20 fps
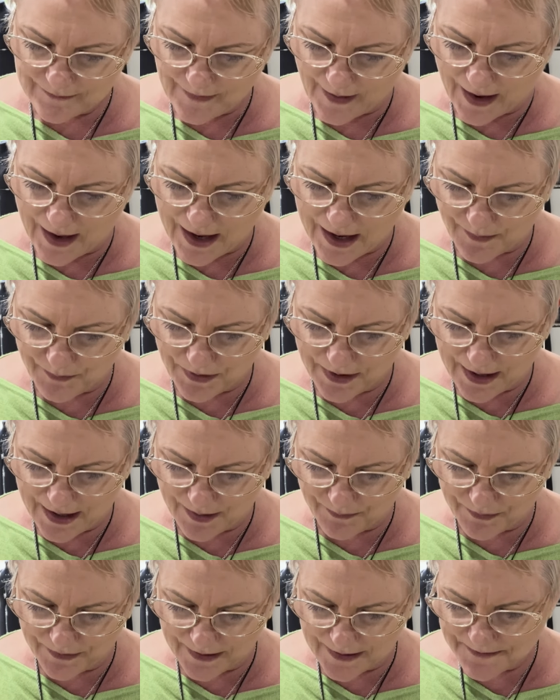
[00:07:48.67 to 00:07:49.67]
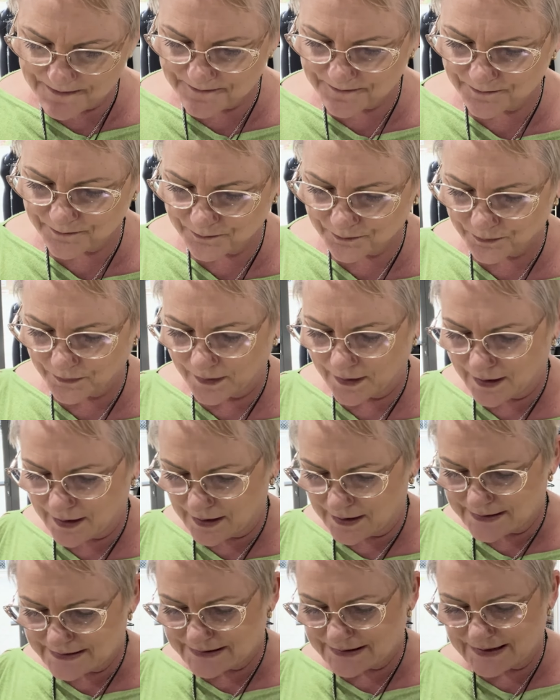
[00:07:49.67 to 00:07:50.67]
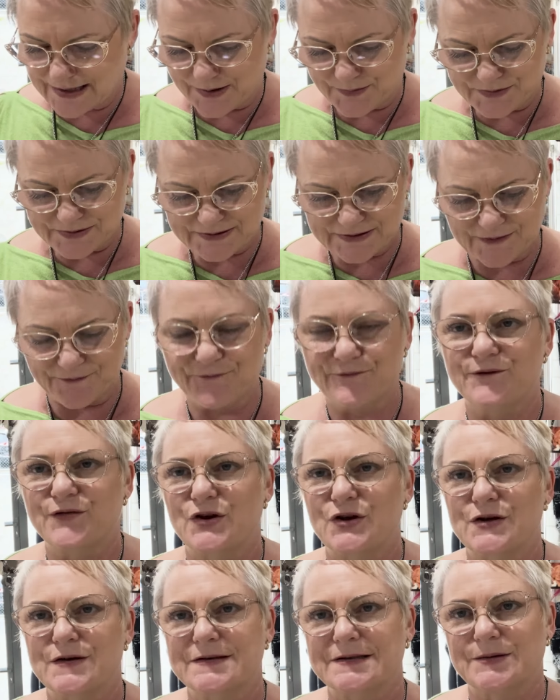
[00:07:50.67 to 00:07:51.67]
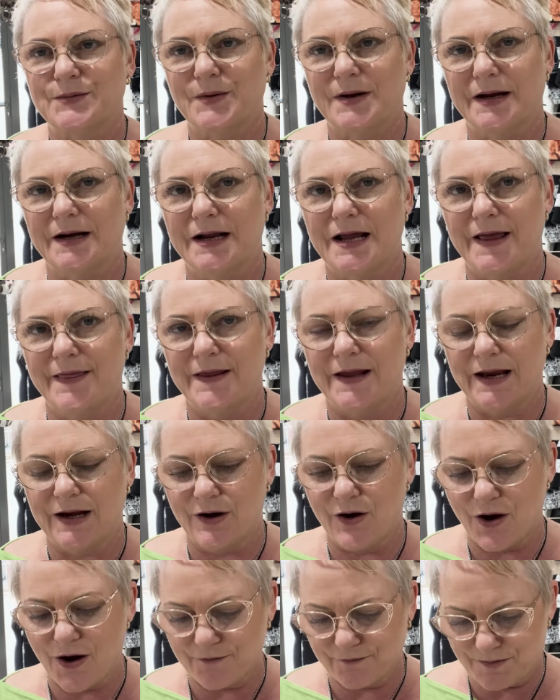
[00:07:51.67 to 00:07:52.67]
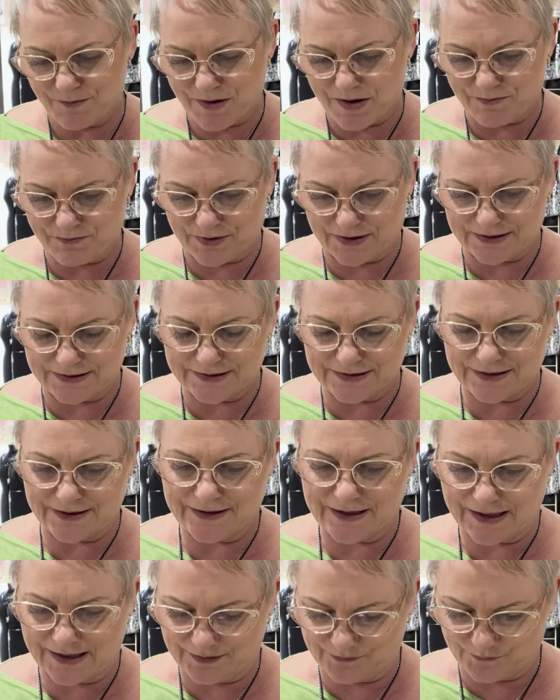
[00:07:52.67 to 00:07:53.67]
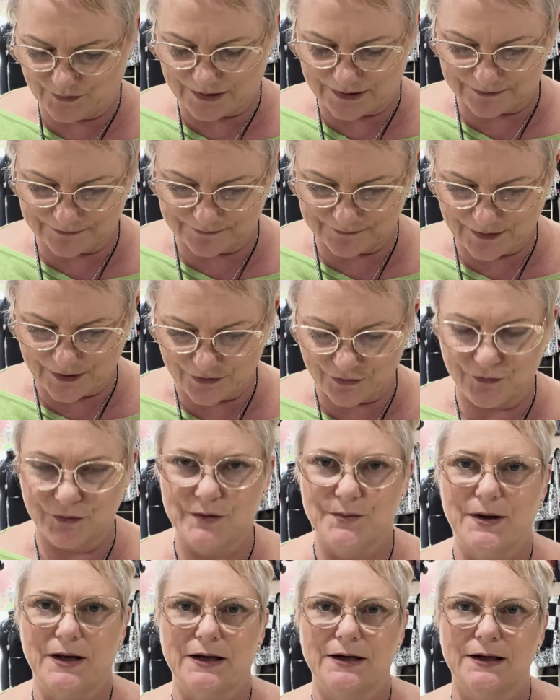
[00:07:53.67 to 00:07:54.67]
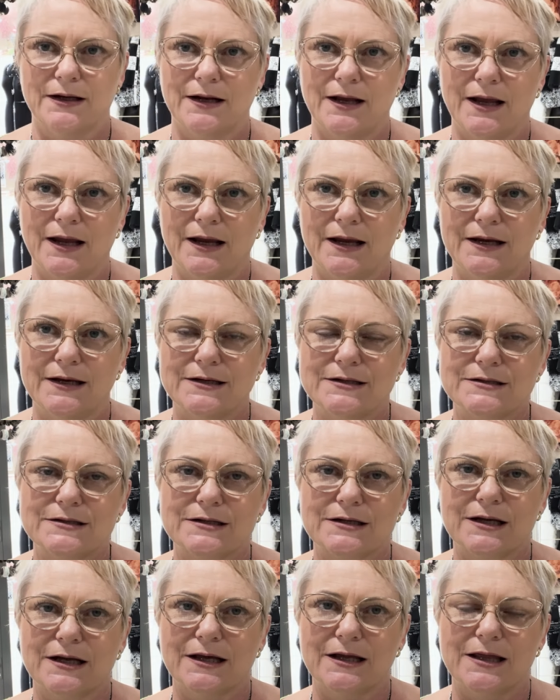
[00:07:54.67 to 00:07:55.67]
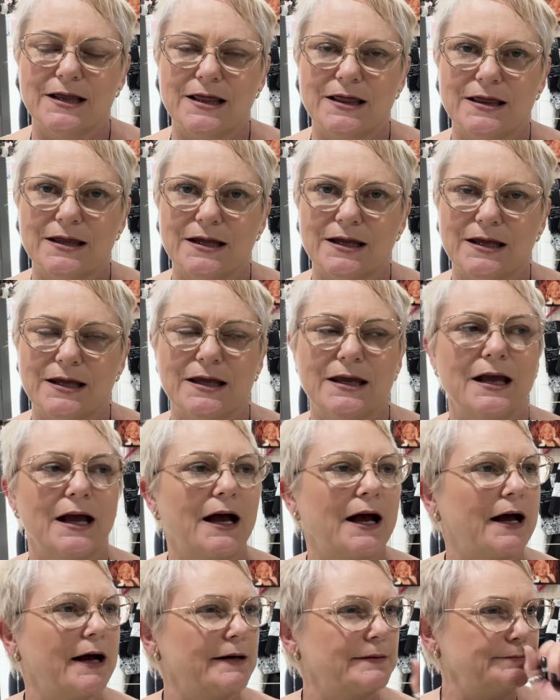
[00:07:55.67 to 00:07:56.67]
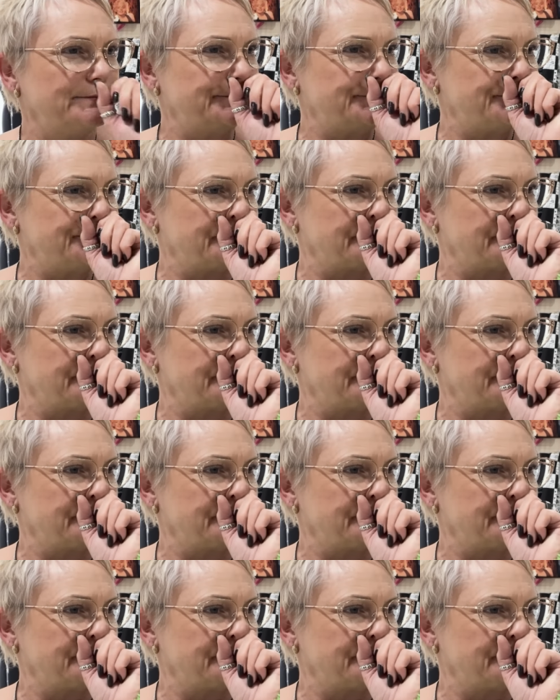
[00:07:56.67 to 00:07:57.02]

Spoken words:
Happy. So that was the first one, and then I remembered that, well, I thought about it, and the I